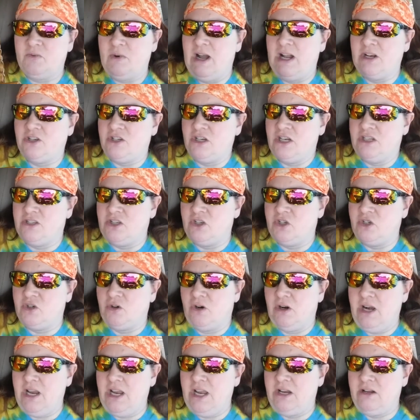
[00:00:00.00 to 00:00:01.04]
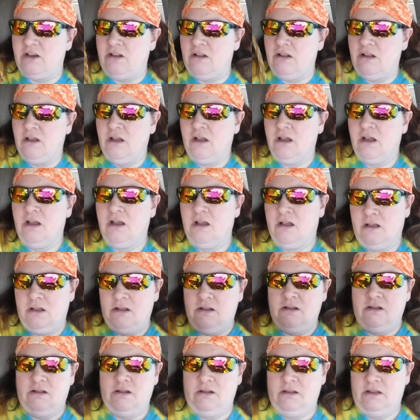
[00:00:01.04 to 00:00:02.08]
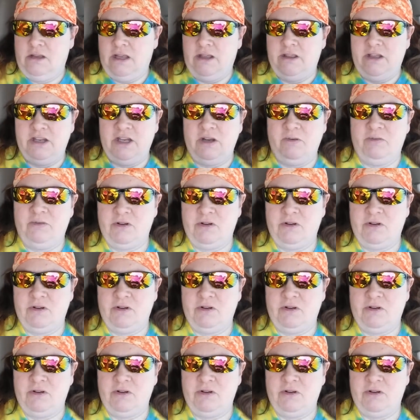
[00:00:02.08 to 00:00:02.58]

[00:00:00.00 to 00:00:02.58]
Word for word: Watch, it's a short handle and you